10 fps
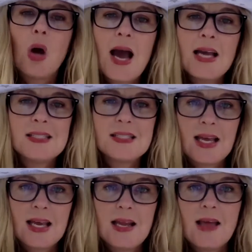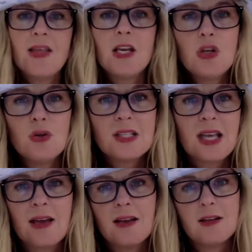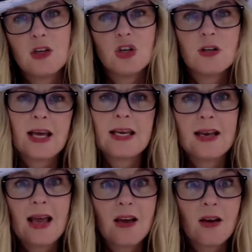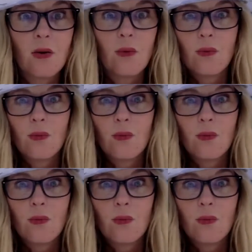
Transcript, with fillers: I say it and then you say it. You're like an echo.